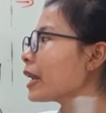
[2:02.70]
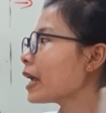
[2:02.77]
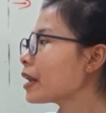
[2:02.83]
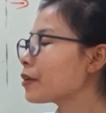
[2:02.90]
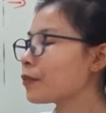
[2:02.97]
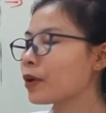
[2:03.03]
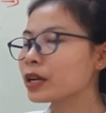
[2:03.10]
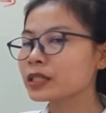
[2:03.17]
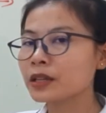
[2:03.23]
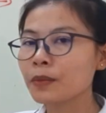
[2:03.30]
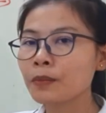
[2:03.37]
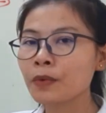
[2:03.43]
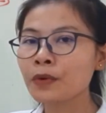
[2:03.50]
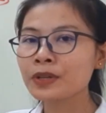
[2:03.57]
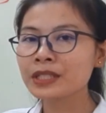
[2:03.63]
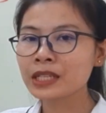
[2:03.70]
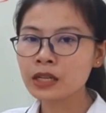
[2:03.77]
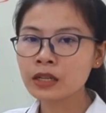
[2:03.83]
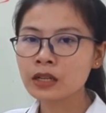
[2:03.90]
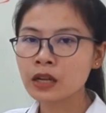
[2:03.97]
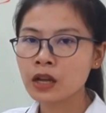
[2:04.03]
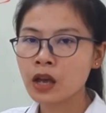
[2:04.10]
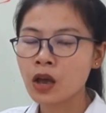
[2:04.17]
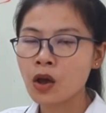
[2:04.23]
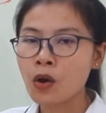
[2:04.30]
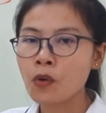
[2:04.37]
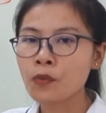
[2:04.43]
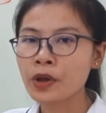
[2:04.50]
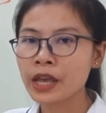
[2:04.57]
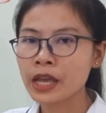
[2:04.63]
everyone, so monsoon
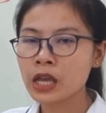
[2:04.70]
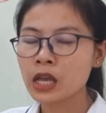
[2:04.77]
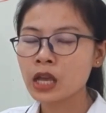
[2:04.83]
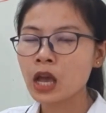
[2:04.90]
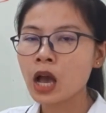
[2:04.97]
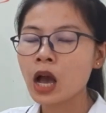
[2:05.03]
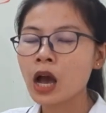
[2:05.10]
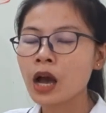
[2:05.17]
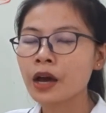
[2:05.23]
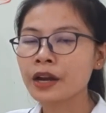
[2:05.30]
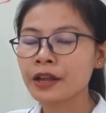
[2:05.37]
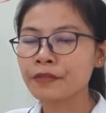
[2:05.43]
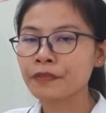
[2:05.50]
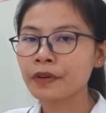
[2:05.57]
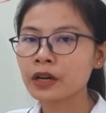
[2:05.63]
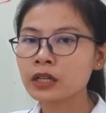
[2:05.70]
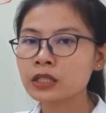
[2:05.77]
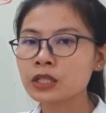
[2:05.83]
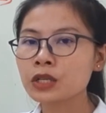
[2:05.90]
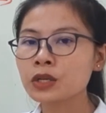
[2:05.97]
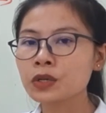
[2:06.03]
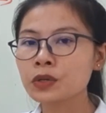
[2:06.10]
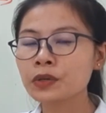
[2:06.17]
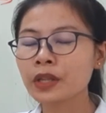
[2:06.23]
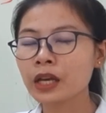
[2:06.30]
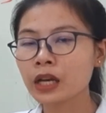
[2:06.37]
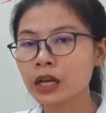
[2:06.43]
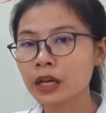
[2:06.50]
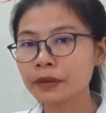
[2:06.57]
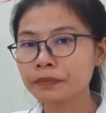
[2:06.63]
we refer to
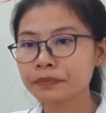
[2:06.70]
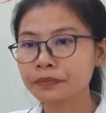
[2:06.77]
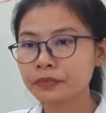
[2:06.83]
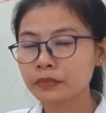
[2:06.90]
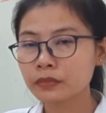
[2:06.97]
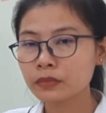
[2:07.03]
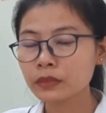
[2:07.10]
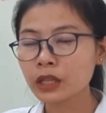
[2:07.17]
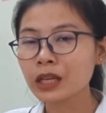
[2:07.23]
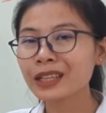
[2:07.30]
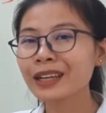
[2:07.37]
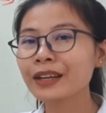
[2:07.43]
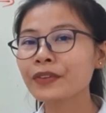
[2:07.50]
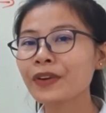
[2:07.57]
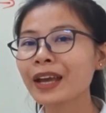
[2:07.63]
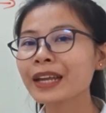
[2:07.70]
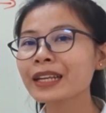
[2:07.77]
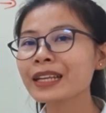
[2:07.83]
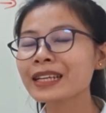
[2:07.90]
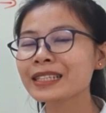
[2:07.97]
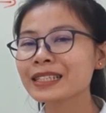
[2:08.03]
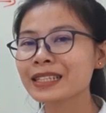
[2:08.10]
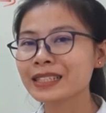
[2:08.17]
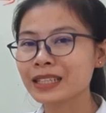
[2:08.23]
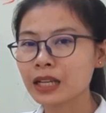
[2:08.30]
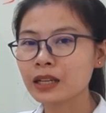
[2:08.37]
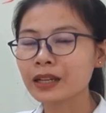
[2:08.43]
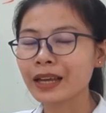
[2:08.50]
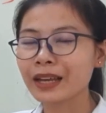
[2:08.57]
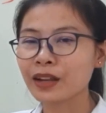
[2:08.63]
the rainy
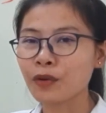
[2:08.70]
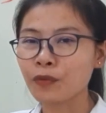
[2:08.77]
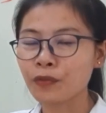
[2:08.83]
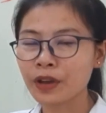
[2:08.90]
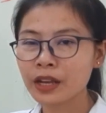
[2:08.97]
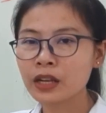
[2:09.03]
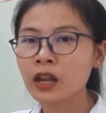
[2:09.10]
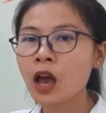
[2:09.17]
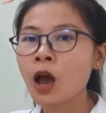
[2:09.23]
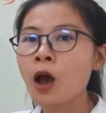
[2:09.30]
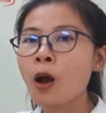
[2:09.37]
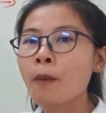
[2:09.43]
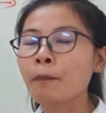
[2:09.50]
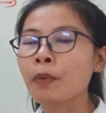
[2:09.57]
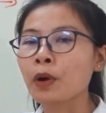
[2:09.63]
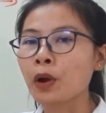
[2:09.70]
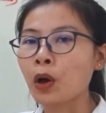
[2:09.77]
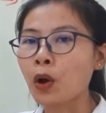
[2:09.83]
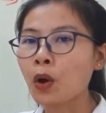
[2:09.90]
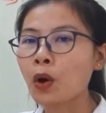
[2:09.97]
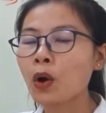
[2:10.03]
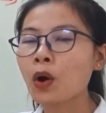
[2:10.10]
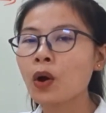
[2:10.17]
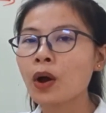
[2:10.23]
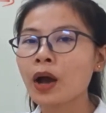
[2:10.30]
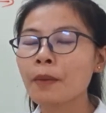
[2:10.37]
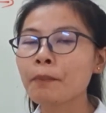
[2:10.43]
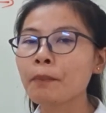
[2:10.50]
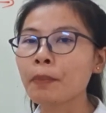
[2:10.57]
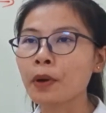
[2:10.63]
season that the wind
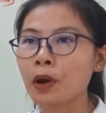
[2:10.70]
blow